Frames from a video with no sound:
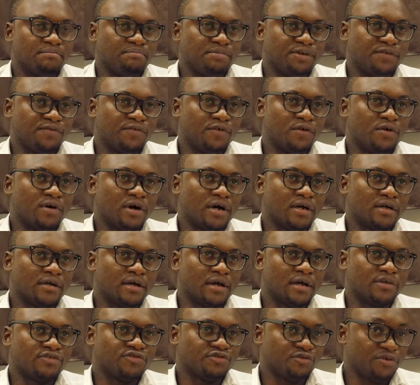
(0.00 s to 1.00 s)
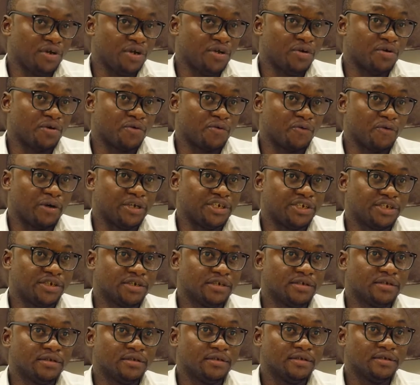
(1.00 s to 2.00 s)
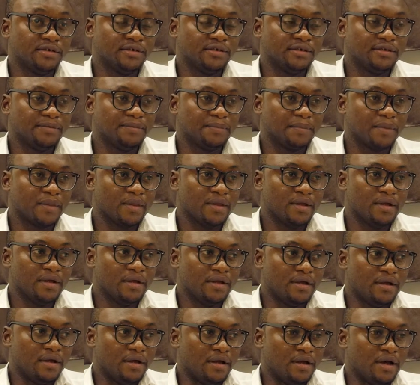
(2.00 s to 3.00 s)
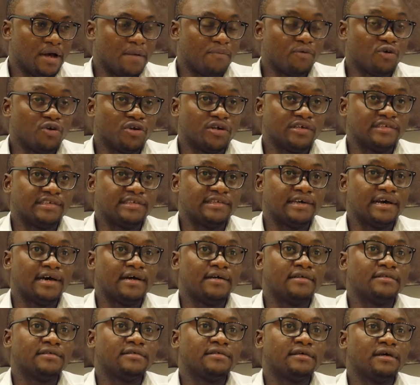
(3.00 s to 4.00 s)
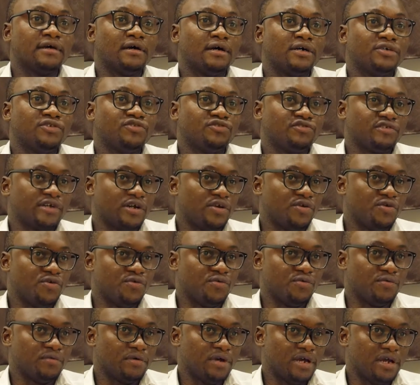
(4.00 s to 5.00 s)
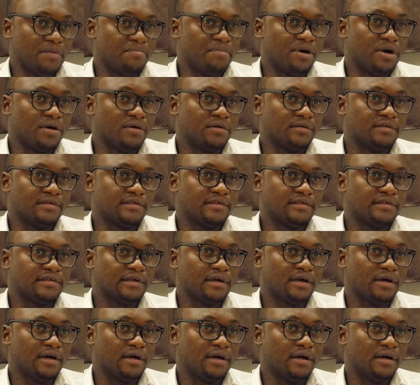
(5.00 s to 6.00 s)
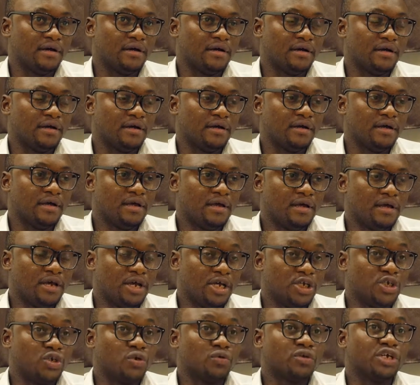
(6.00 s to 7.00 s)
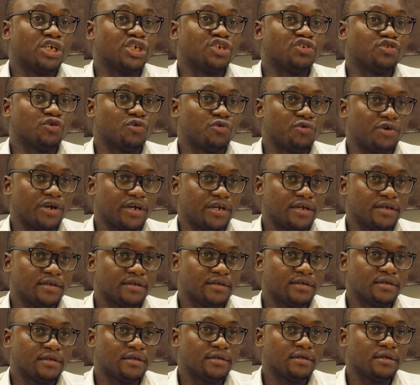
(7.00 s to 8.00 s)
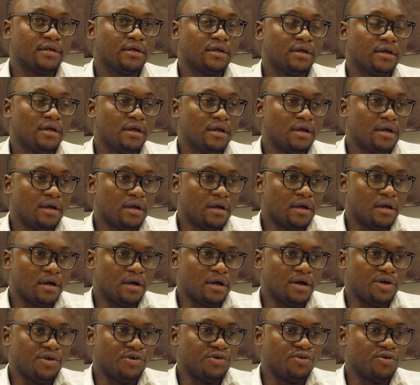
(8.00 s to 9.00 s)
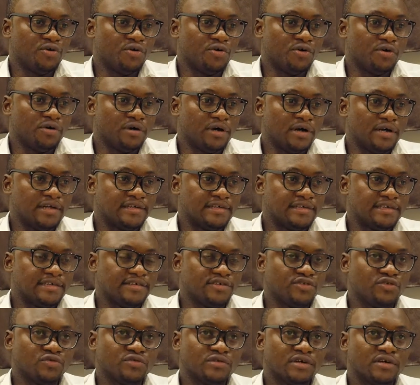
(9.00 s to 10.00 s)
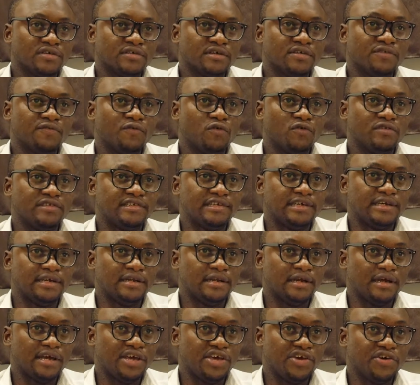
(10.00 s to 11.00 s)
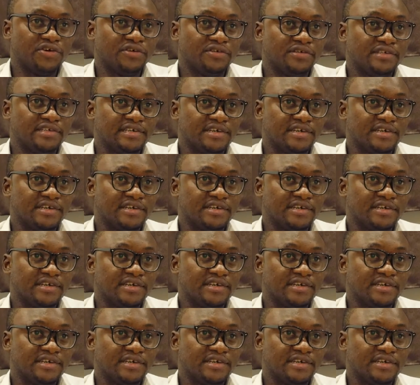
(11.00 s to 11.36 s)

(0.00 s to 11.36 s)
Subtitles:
Before answering your question, I'm going to start to tell you about a short history. You know, since 2014 here in